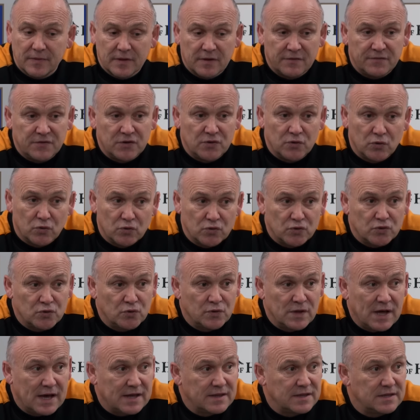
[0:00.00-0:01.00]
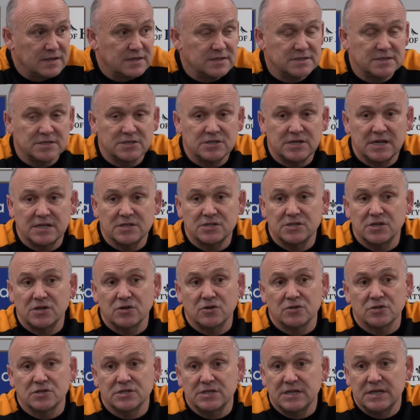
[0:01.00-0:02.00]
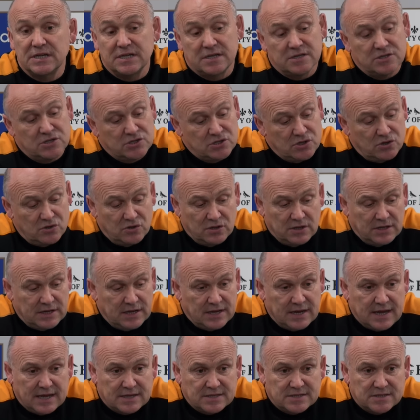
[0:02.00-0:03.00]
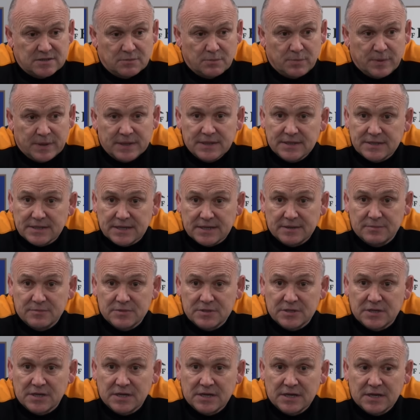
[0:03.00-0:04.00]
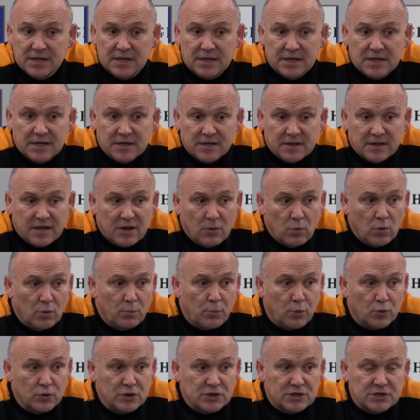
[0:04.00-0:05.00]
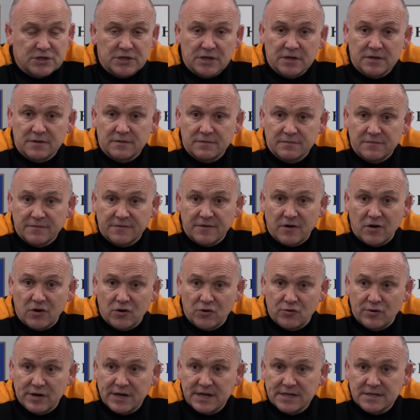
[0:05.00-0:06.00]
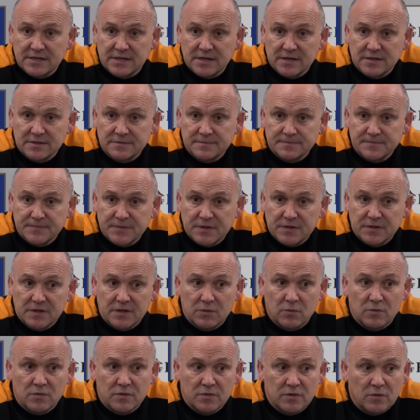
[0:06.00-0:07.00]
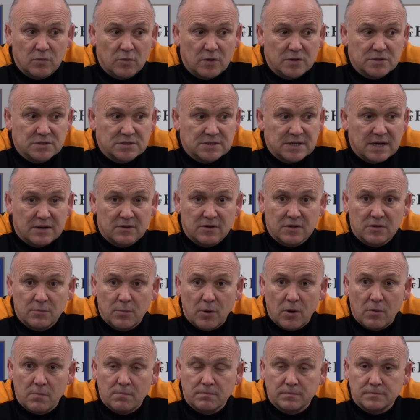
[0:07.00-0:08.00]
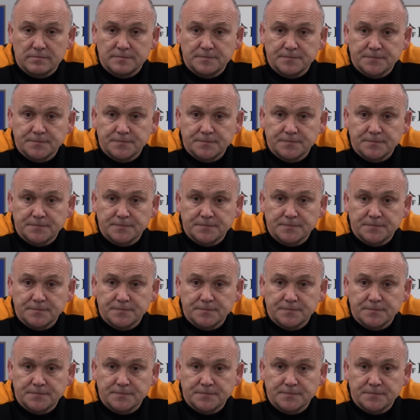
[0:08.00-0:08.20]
If you don't do that, then there's a chance you concede. And certainly against the big teams, they will punish you far greater than the ones down at the bottom.